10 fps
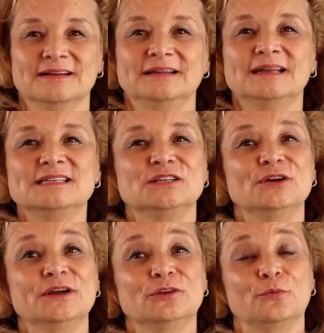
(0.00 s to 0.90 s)
Let's
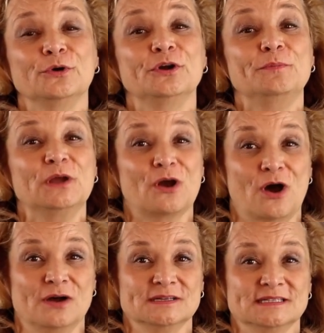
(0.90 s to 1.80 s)
look at the word
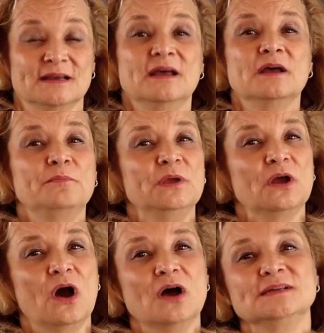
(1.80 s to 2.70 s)
because.
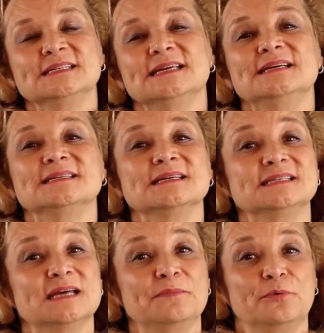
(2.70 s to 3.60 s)
Because is a
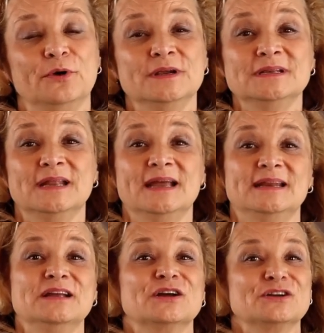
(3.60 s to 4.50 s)

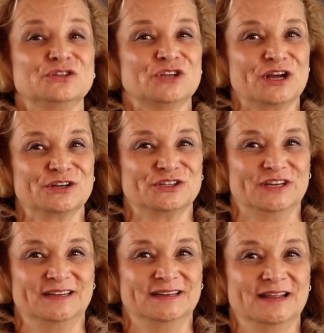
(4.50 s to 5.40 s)
subordinating
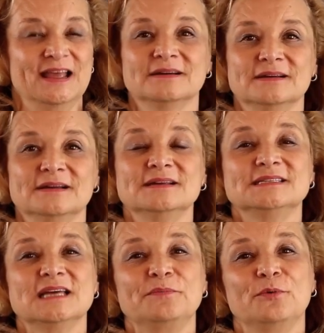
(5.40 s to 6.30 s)
conjunction.
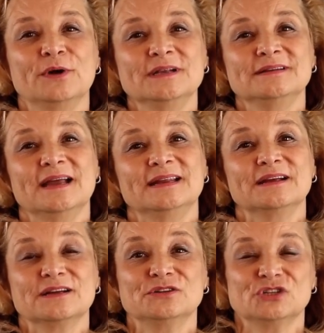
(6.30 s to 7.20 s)

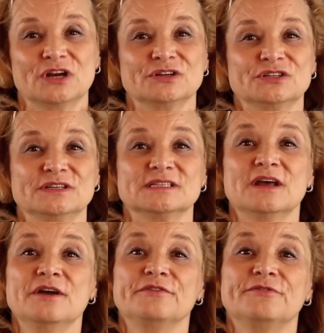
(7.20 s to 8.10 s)
Subordinating conjunctions
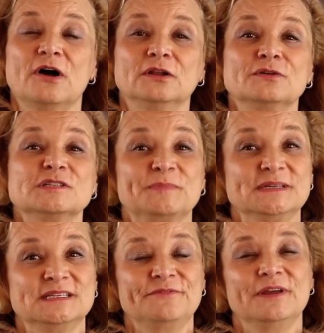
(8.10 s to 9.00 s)
follow
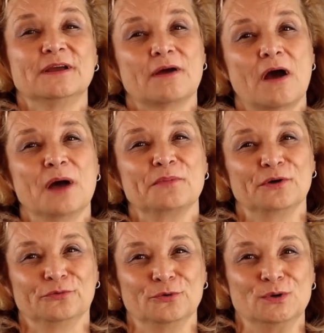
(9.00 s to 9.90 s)
specific
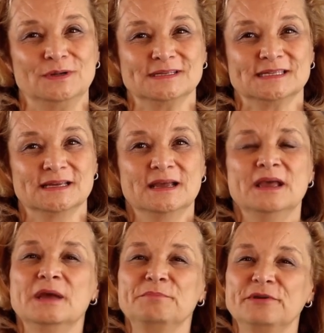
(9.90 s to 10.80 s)
comma rules.
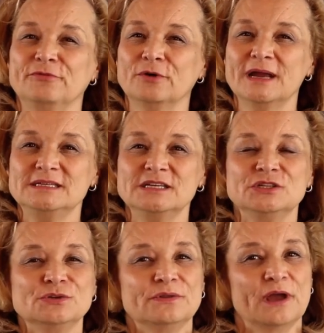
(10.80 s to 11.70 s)
Before I
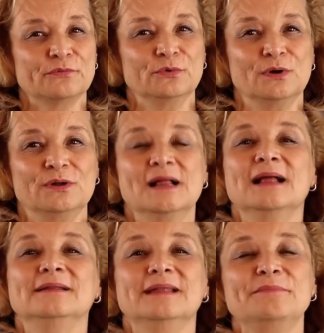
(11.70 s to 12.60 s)
teach you that rule,
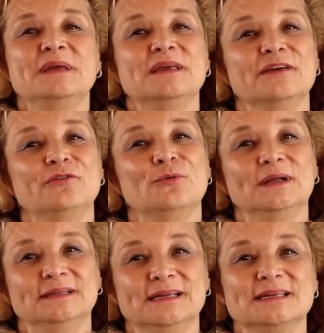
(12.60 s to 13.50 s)
let me give you
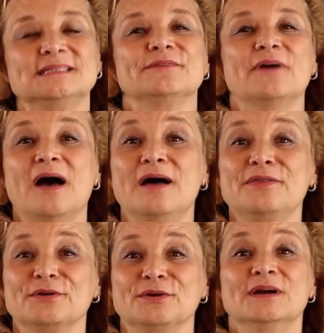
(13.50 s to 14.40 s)
a list of
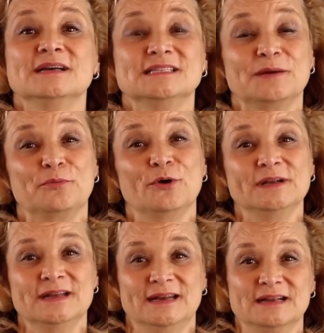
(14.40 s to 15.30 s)
other
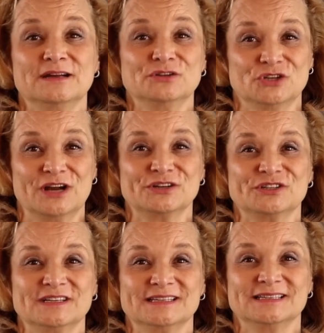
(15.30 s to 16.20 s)
subordinating
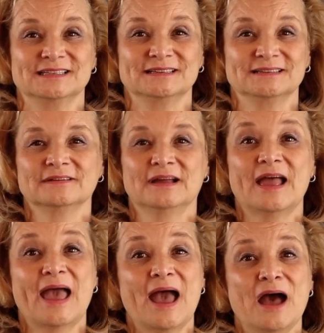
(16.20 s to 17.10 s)
conjunctions.
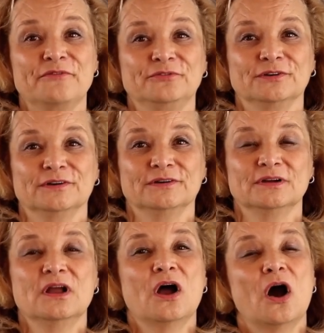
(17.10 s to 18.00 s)
After,
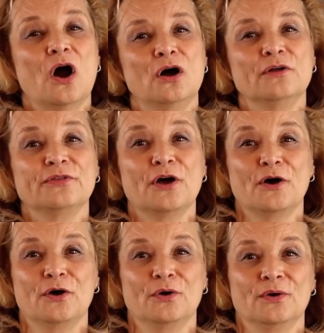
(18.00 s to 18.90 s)

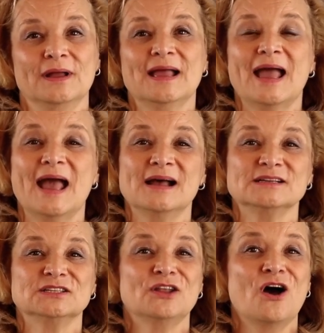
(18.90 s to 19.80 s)
although,
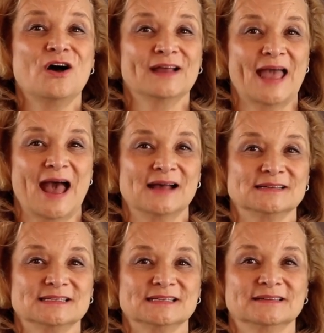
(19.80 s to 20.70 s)
as long
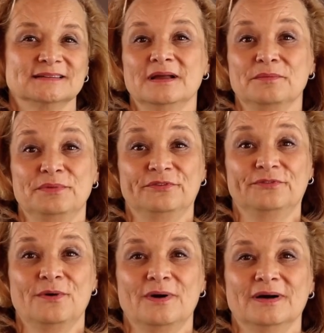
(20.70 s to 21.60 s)
as,
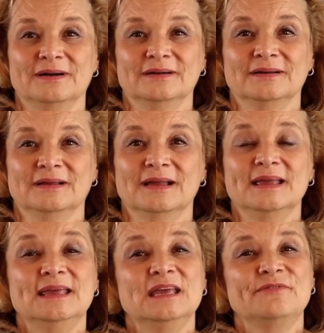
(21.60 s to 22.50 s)
before,
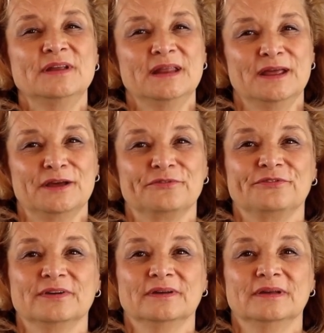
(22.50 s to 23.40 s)
even if,
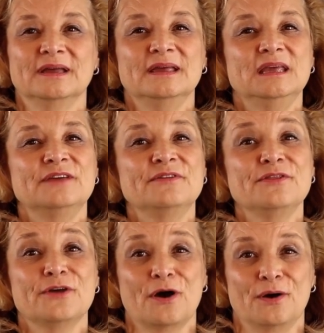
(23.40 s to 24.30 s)

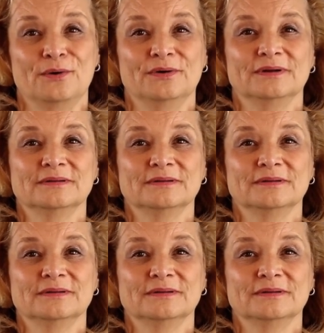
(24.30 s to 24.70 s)
even though,